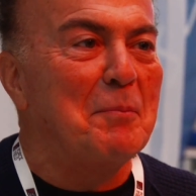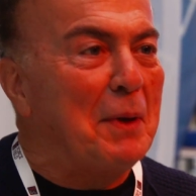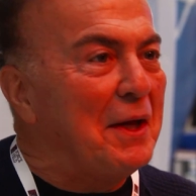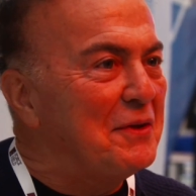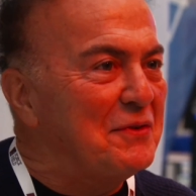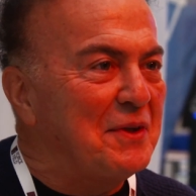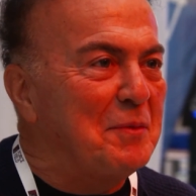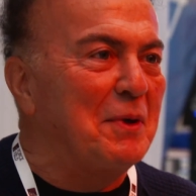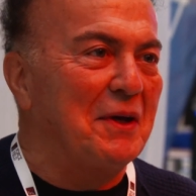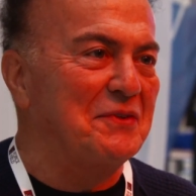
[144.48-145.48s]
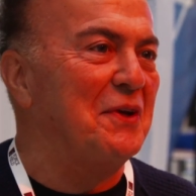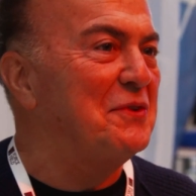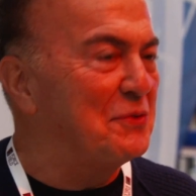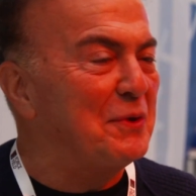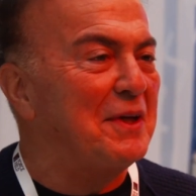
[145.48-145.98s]
pink zebras. So
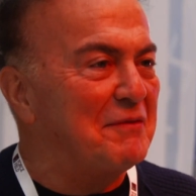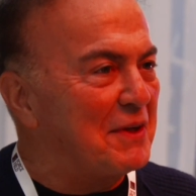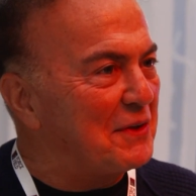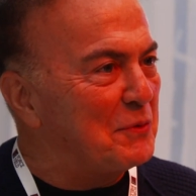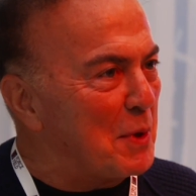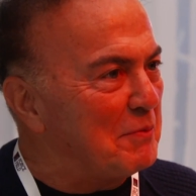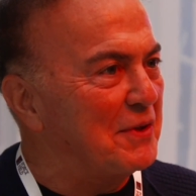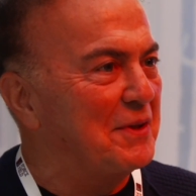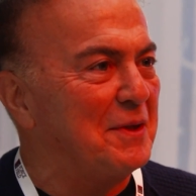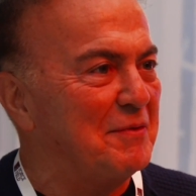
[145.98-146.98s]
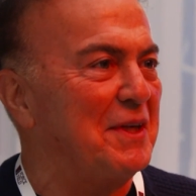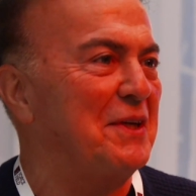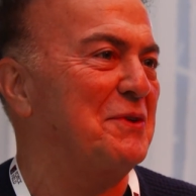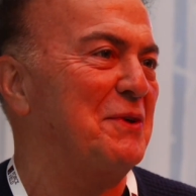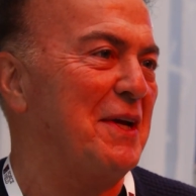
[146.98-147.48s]
it's really a very whimsical,
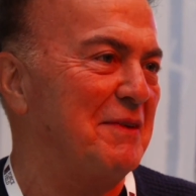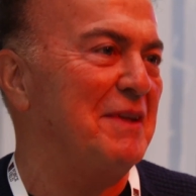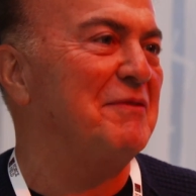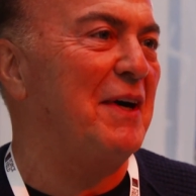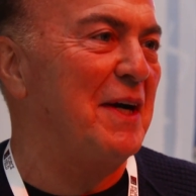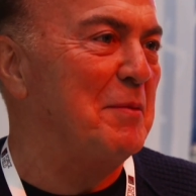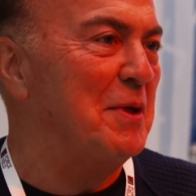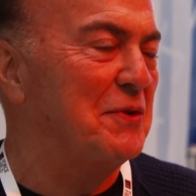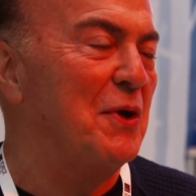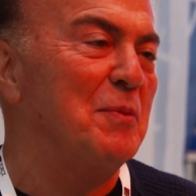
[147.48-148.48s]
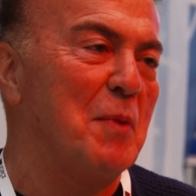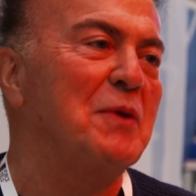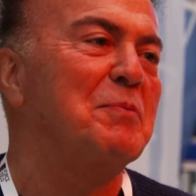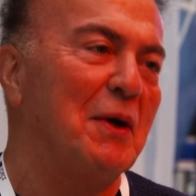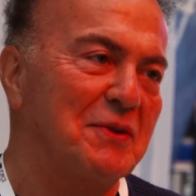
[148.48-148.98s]
very creative environment. It's called
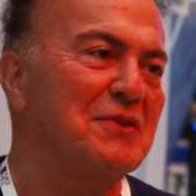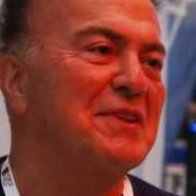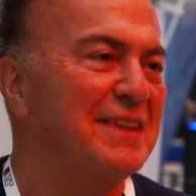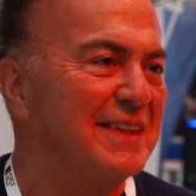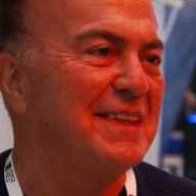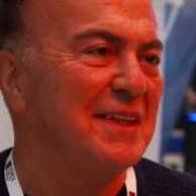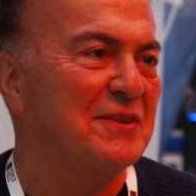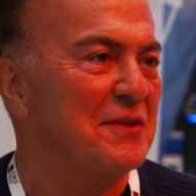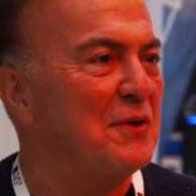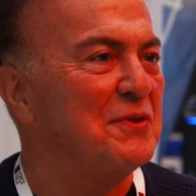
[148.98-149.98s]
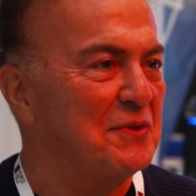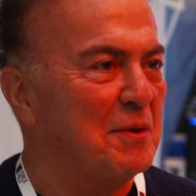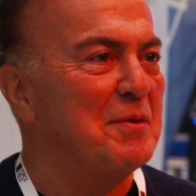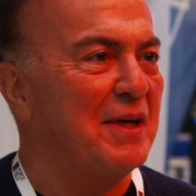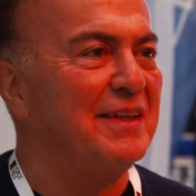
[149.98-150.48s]
Modebot. So those are
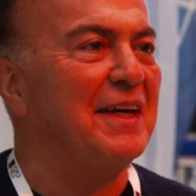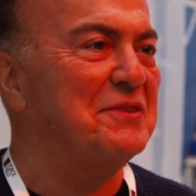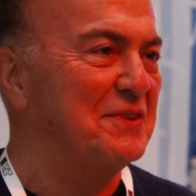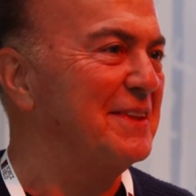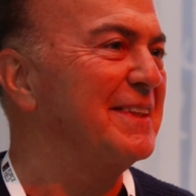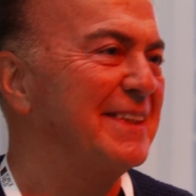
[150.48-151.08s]
some of the highlights.